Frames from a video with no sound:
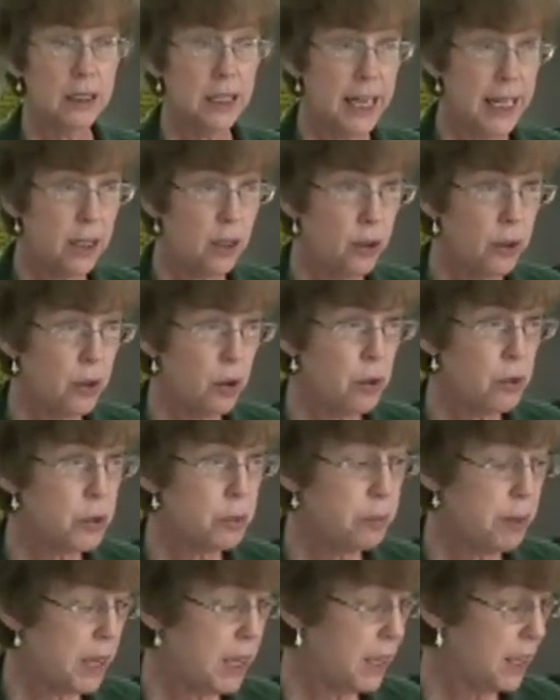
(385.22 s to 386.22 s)
ladle
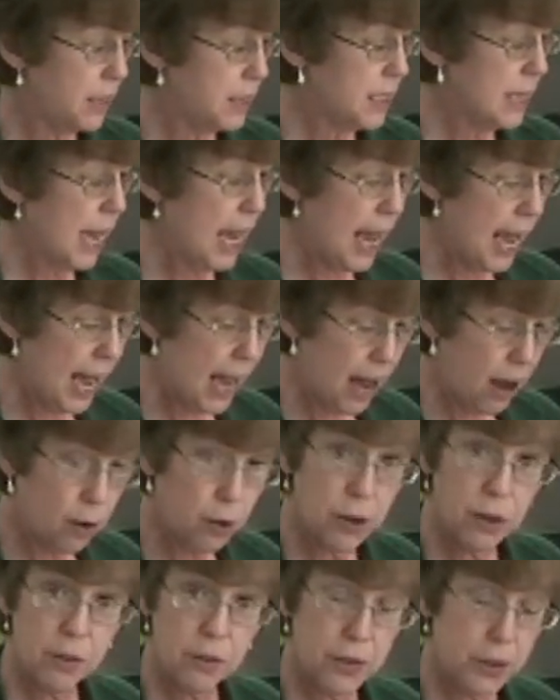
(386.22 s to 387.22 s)
those beans
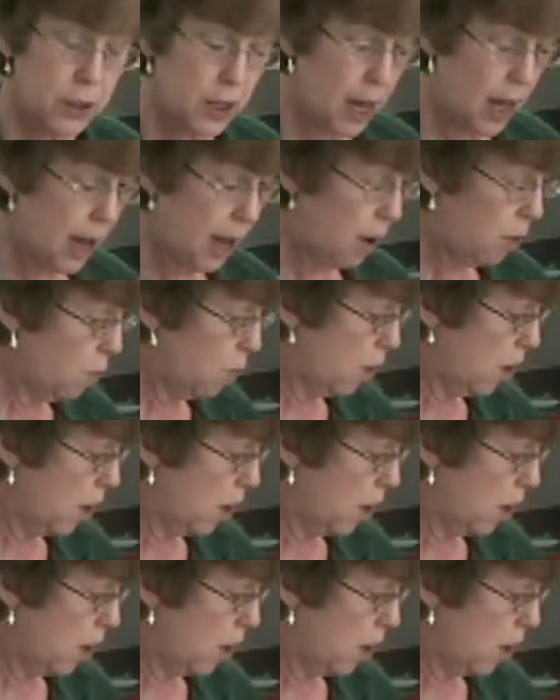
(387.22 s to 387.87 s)
out of the hot